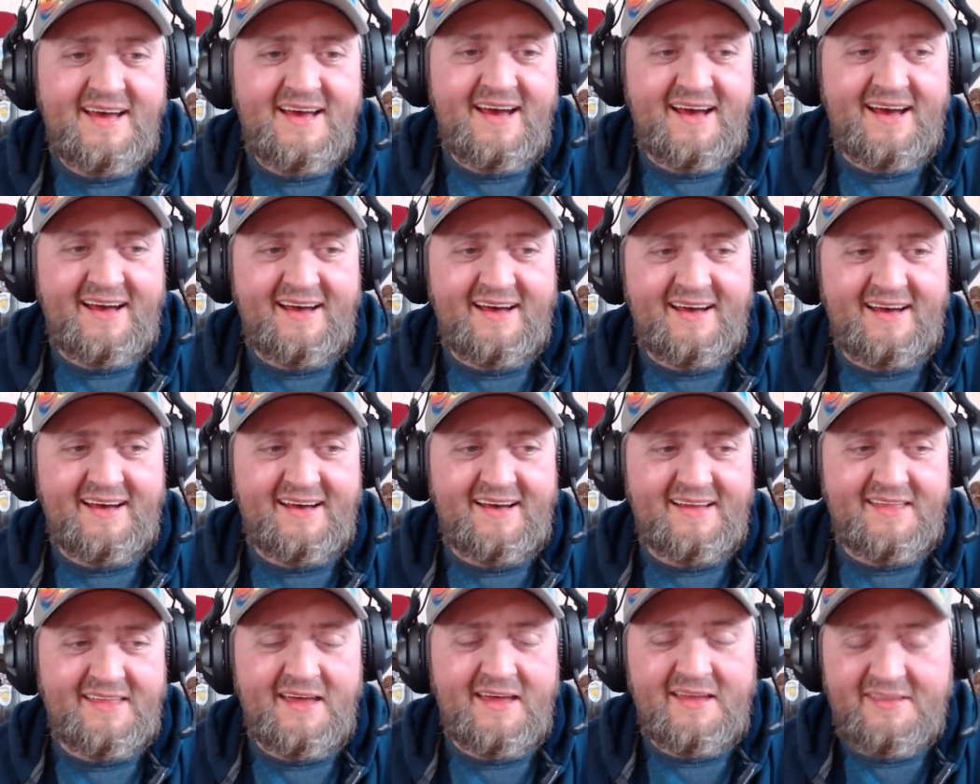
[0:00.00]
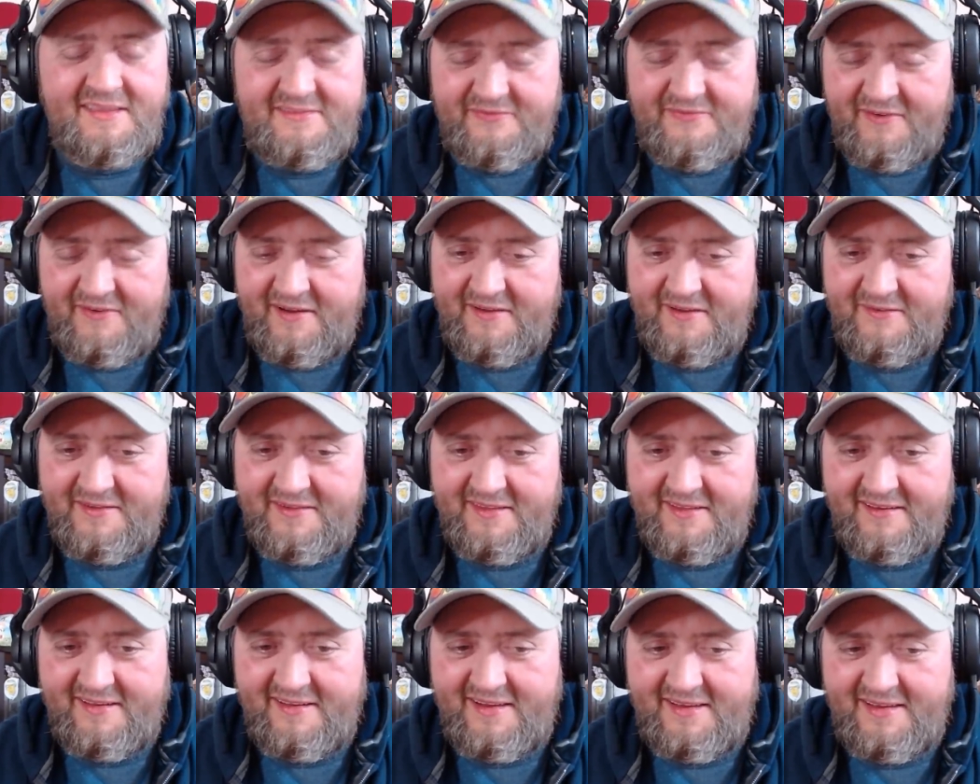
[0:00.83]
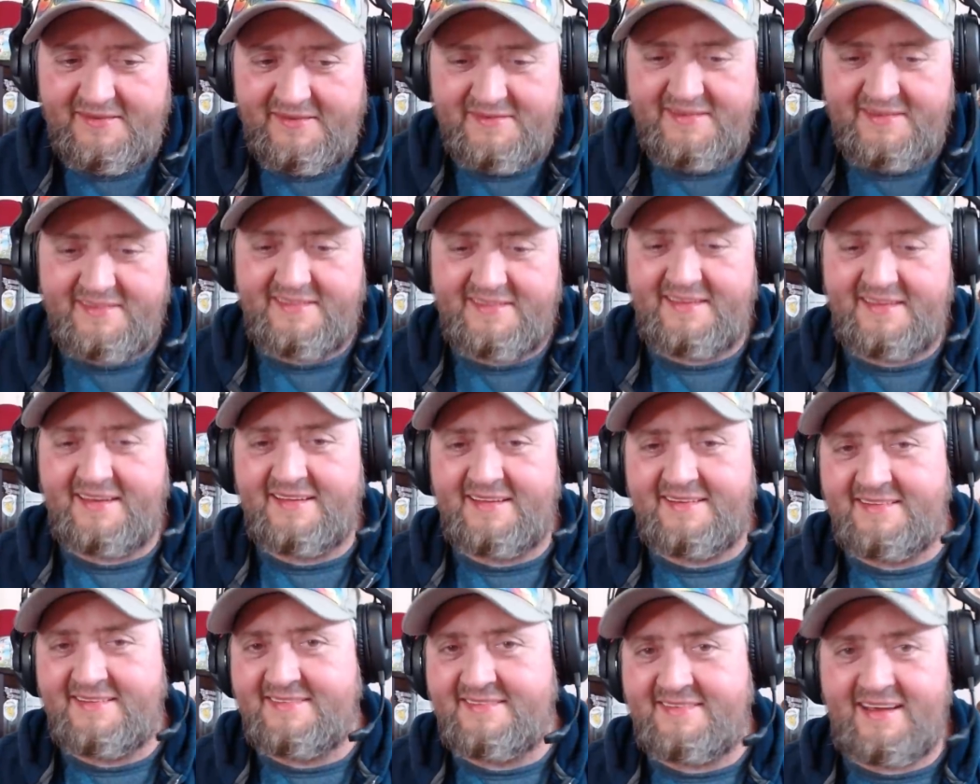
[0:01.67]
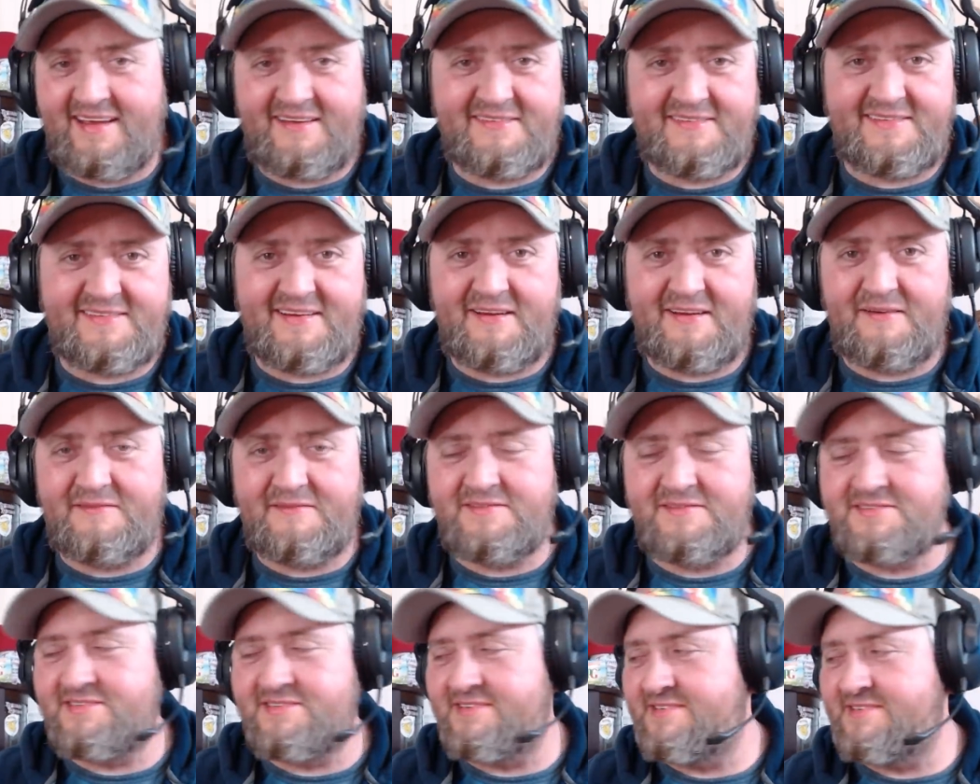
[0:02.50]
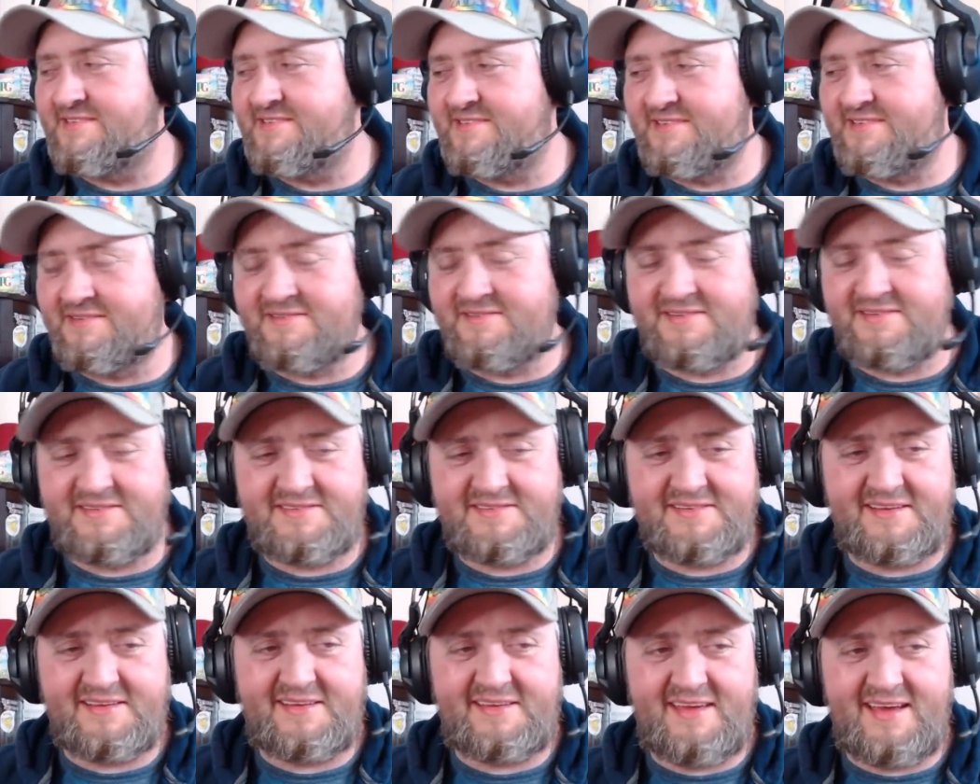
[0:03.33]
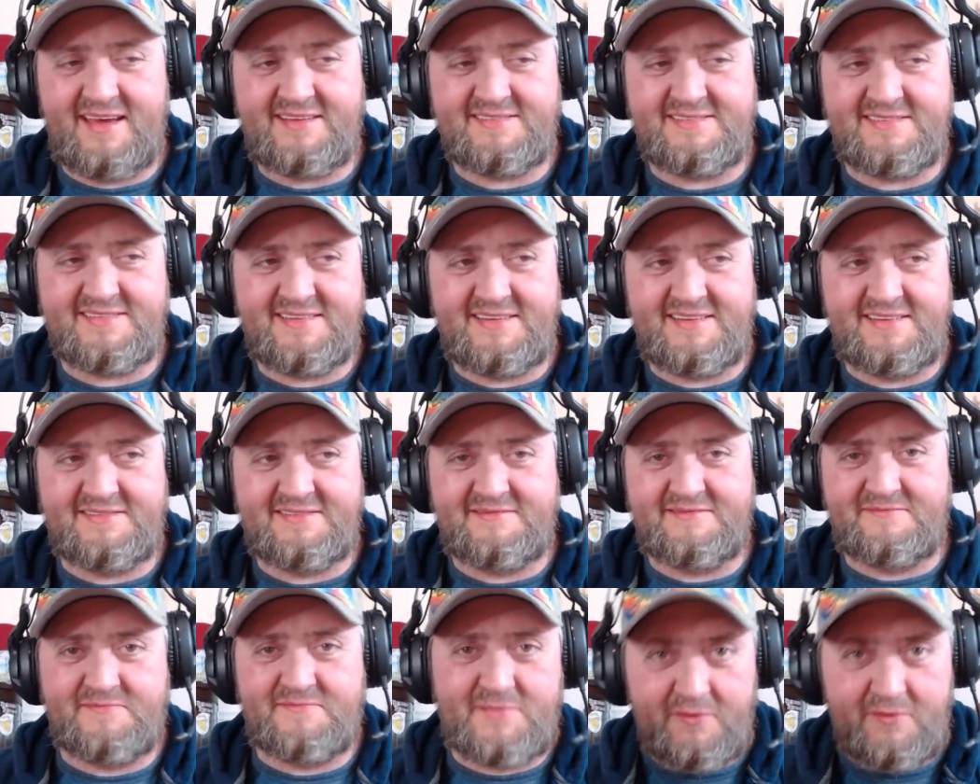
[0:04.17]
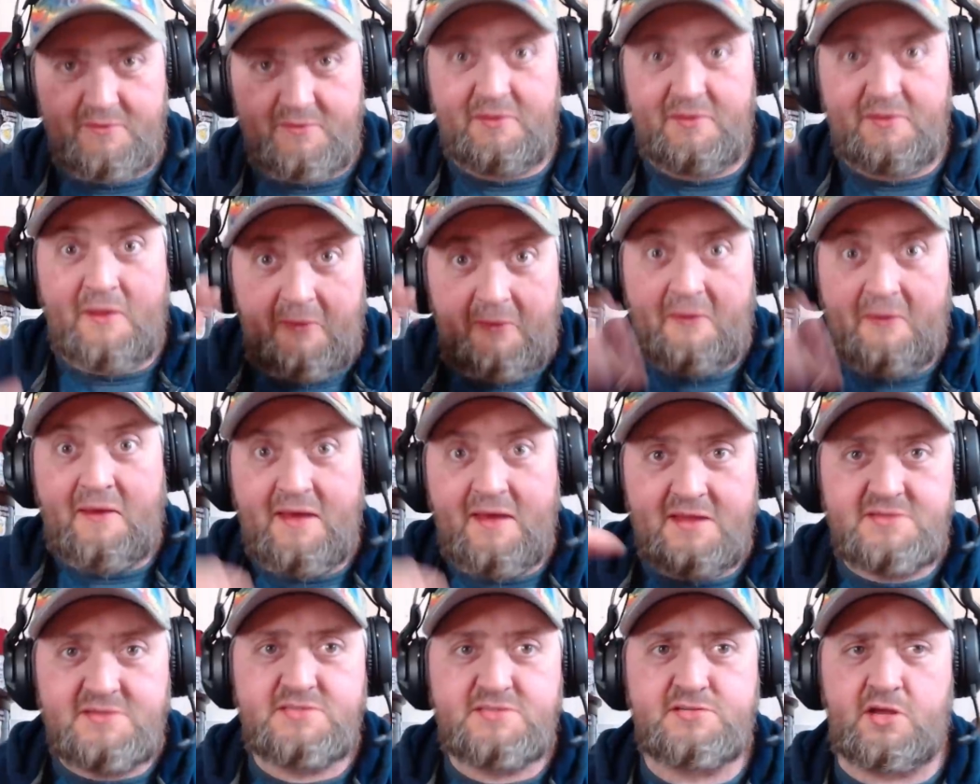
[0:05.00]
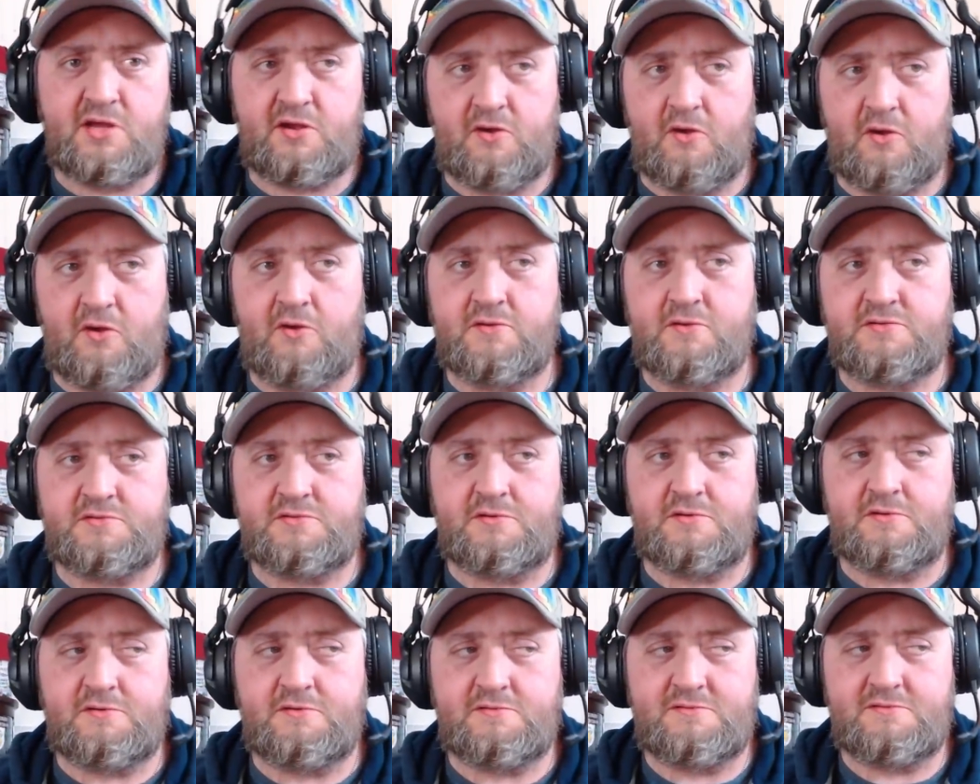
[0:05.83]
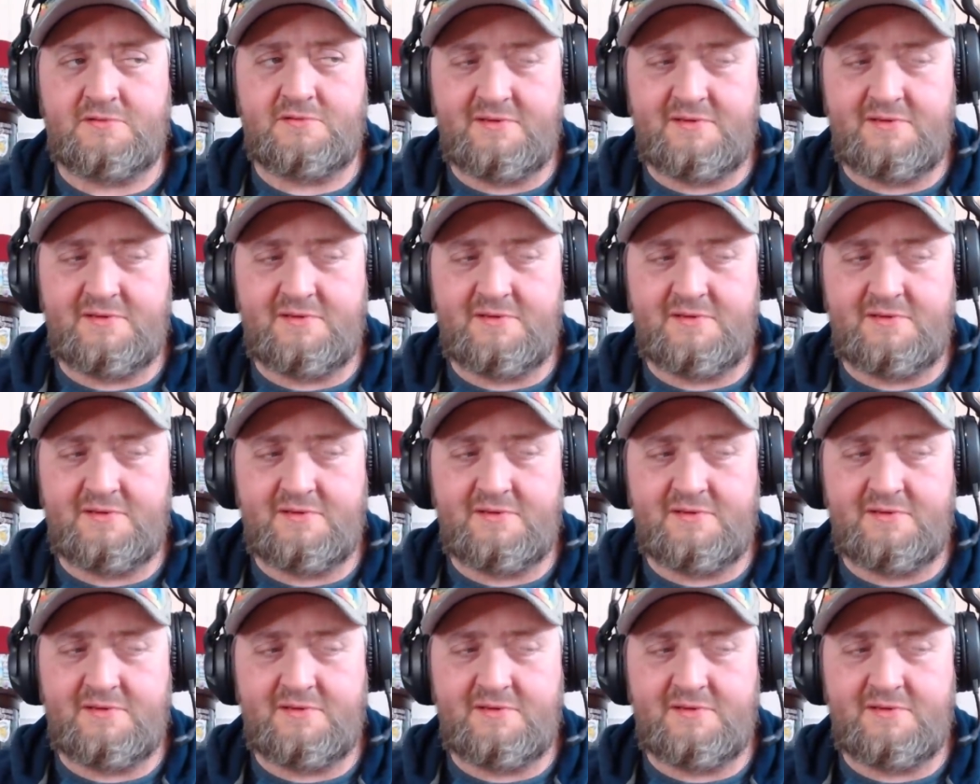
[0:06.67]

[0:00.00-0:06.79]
It's funny with the lady, because at the end, his secretary, she's like, yes, and he's doing the... She's like, yes, yes.